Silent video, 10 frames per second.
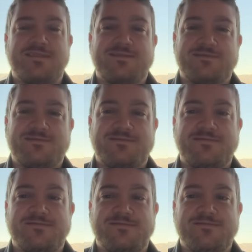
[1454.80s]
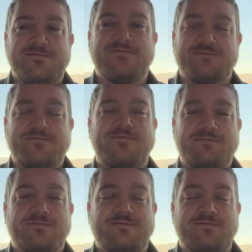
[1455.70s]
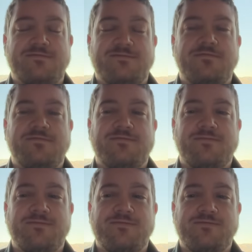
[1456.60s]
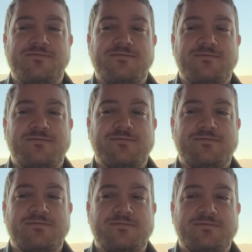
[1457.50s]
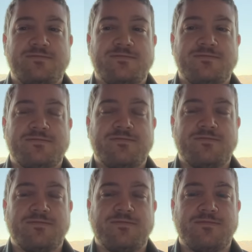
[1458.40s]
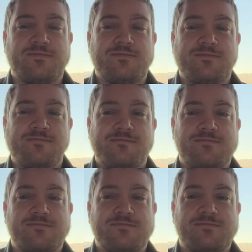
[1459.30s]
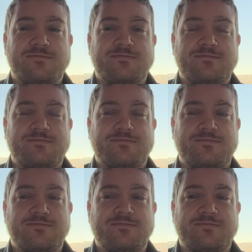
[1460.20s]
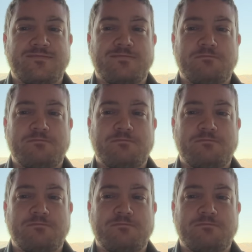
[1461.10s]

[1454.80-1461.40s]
[no speech]